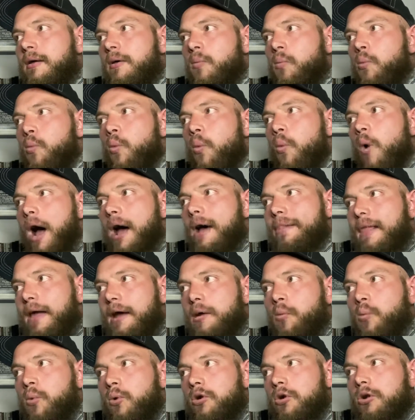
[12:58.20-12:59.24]
while I
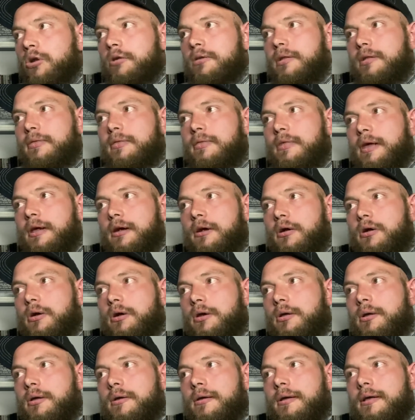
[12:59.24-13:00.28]
worked in there,
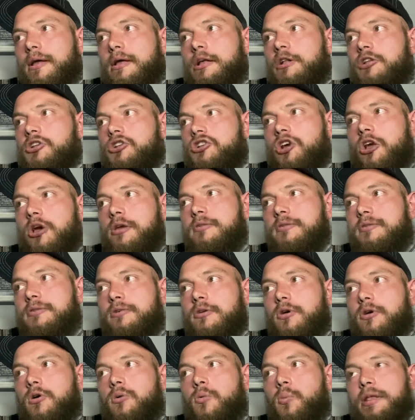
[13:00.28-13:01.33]
just
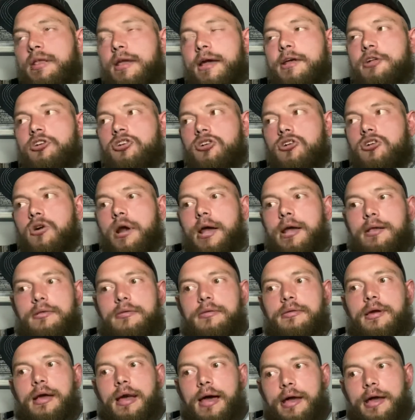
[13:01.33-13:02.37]
so when I trained,
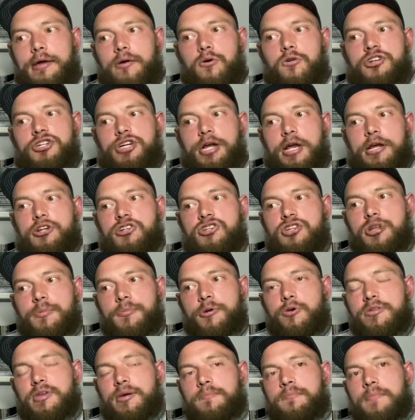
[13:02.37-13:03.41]
I could change the
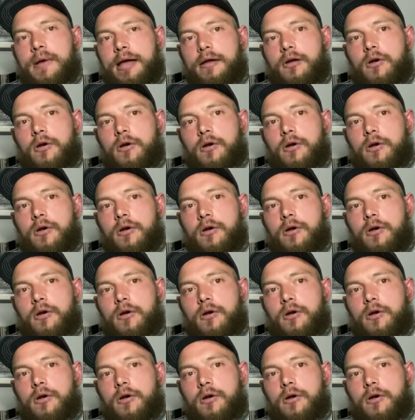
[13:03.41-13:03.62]
music back